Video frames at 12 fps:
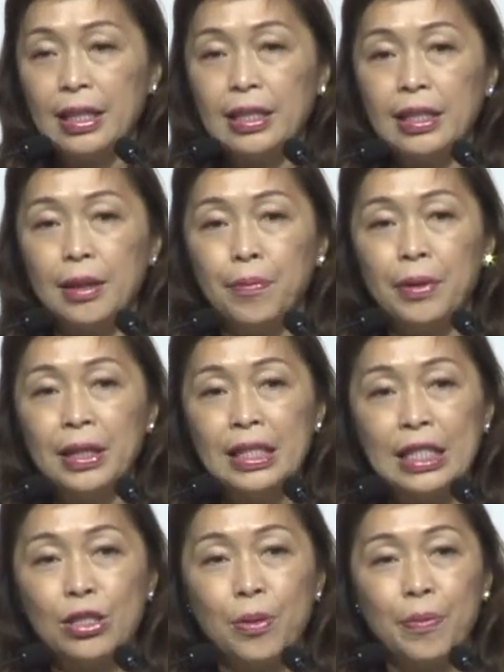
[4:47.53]
is the
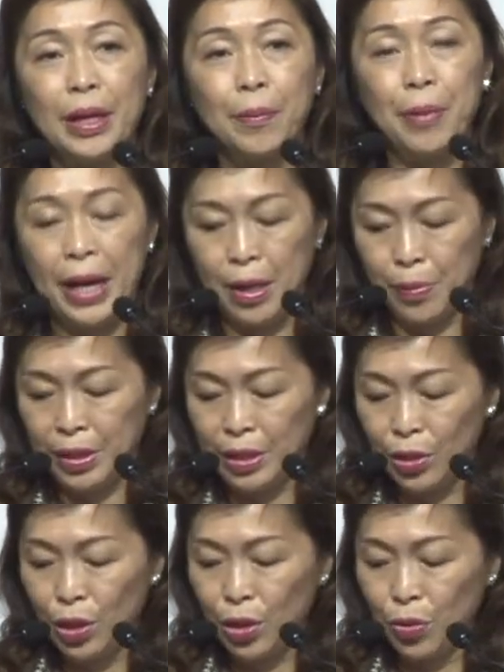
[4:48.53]
ability to make
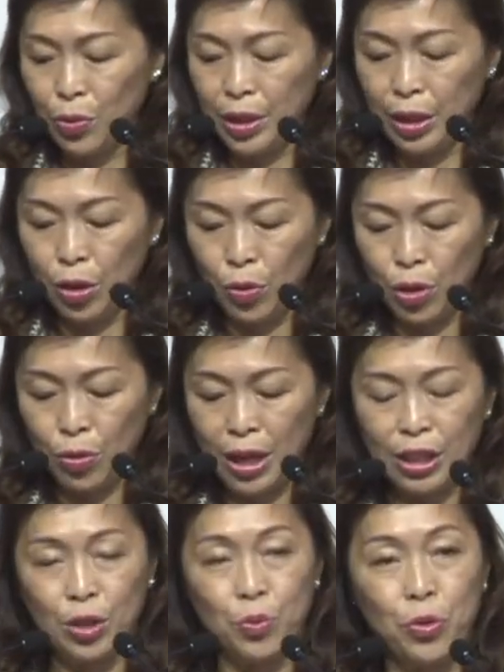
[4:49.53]
payments when they go
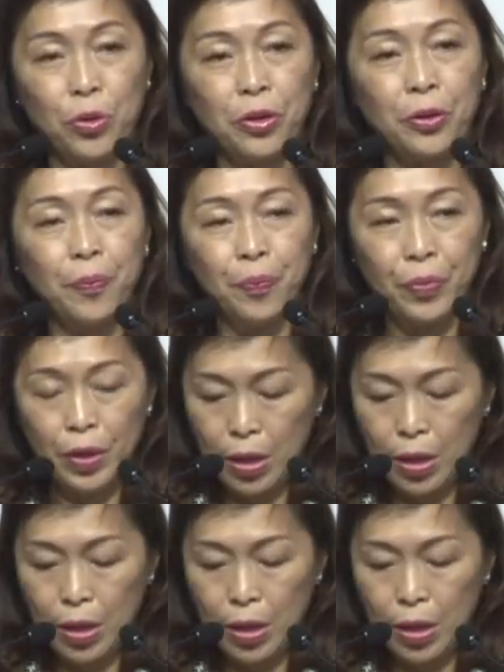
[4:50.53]
across the border.